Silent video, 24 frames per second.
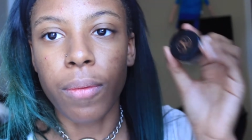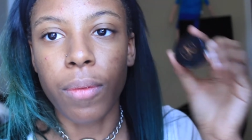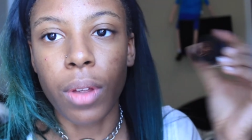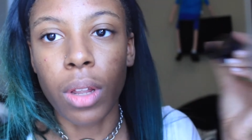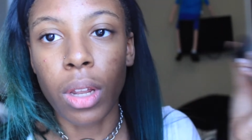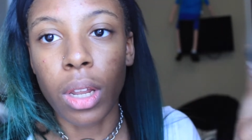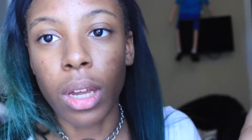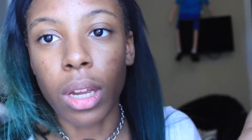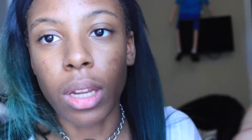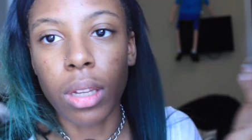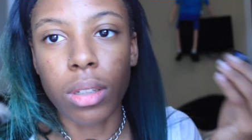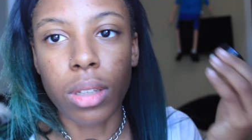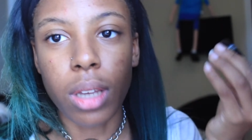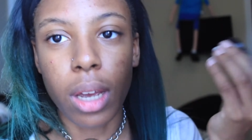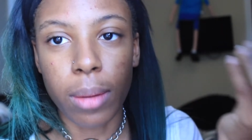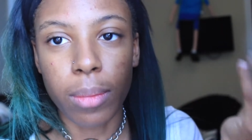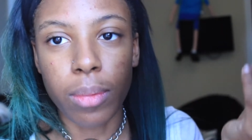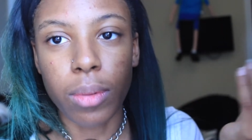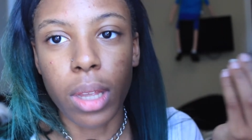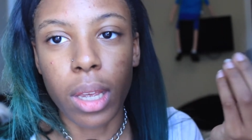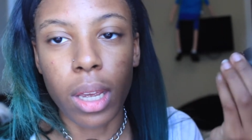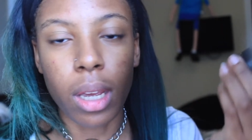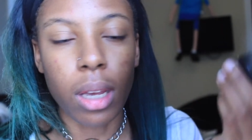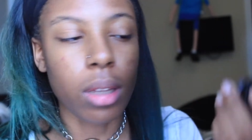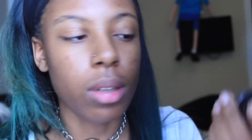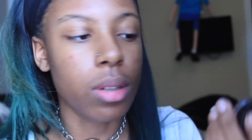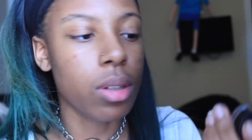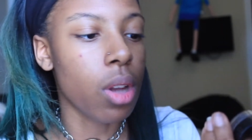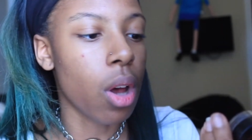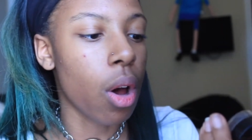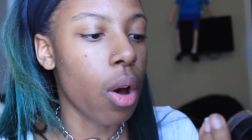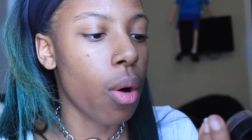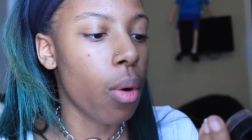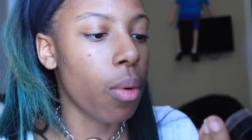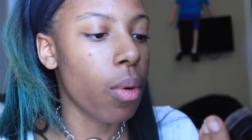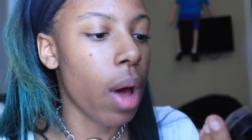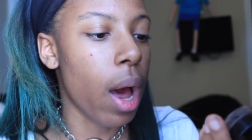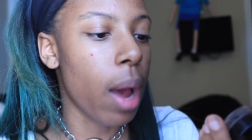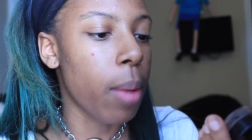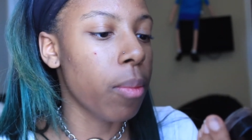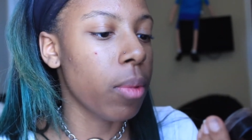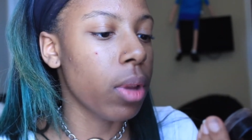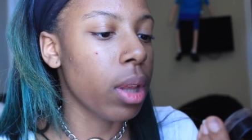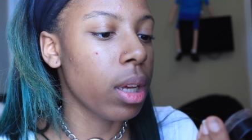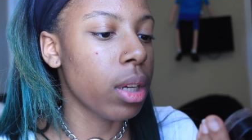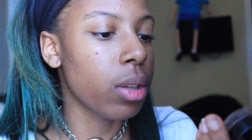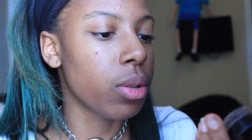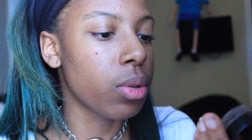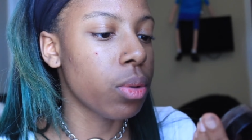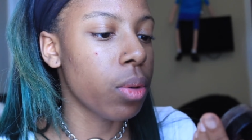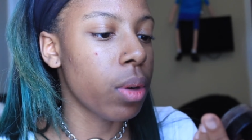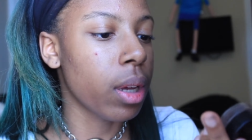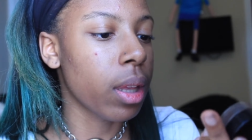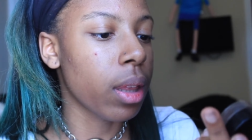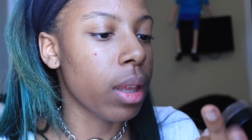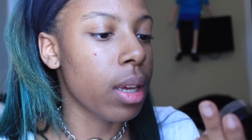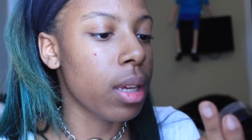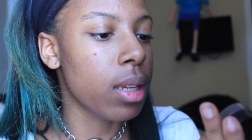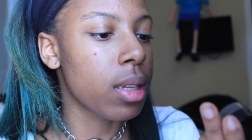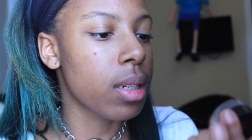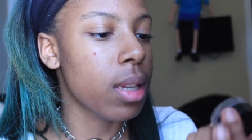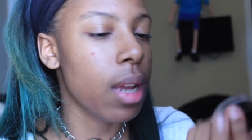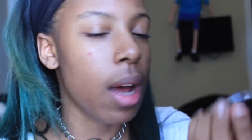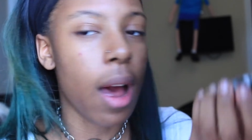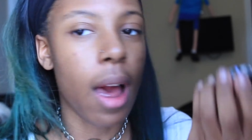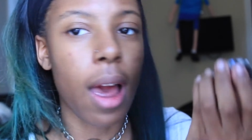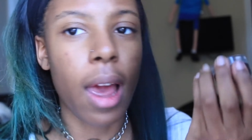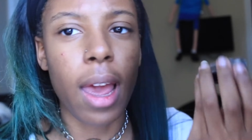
fill in type thing. So I'm really enjoying this.